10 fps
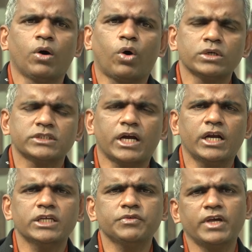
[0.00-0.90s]
On
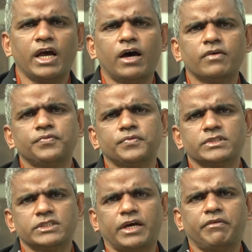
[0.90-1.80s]
Sundays, we have
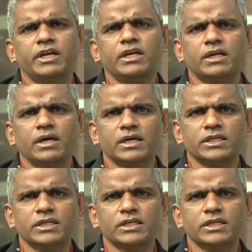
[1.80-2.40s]
7